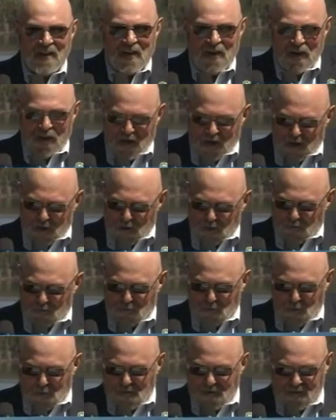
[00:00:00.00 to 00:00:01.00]
And I look
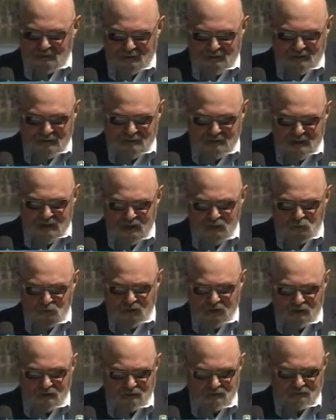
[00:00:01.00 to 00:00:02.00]
forward to
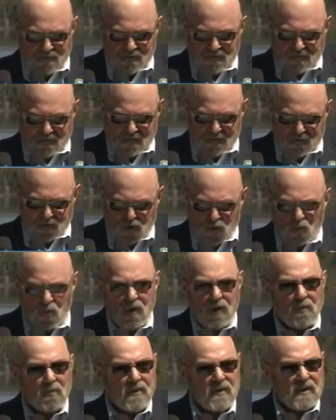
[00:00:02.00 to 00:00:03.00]
continuing to
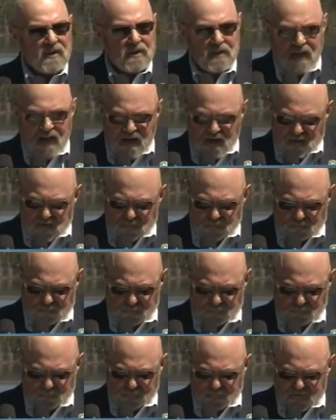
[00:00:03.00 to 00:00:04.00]
work with the state,
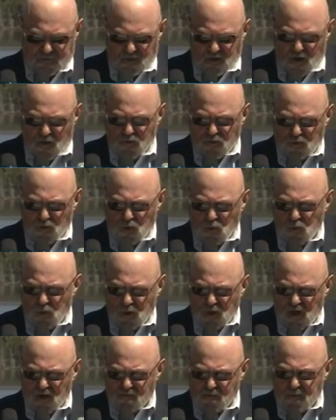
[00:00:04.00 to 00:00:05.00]
other local
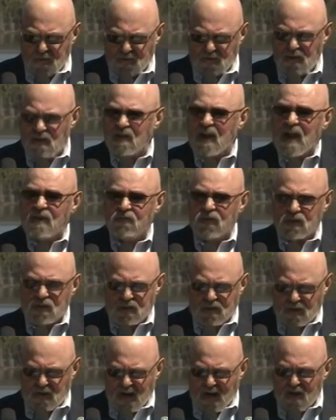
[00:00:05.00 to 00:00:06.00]
governments, and
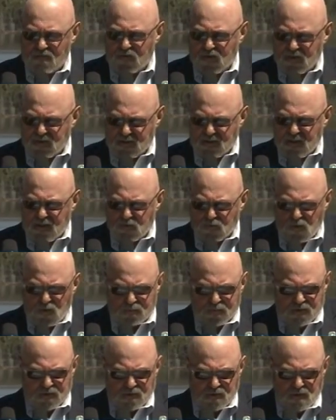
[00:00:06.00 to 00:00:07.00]
advocacy
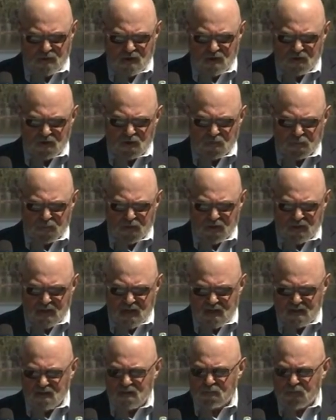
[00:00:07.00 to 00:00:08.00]
groups to
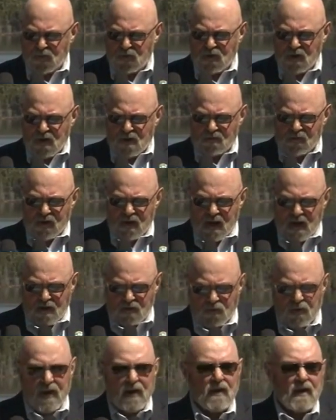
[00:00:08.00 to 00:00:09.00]
protect the beauty of the
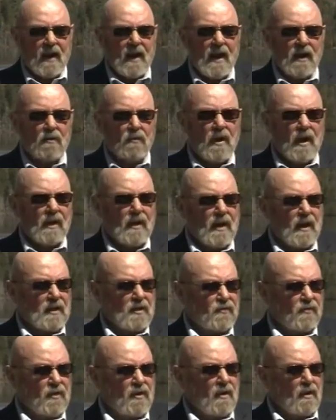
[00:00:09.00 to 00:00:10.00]

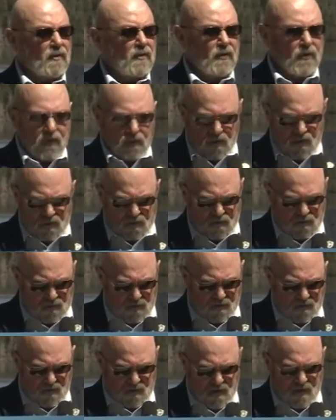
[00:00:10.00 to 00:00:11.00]
Adirondacks for all New
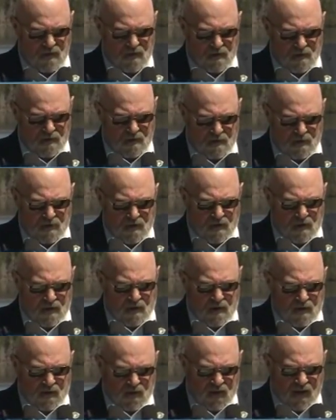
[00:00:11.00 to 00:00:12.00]
Yorkers.
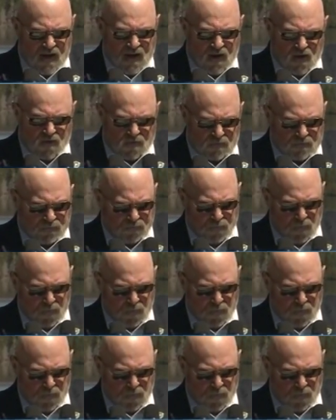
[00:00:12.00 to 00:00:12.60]
Thank you.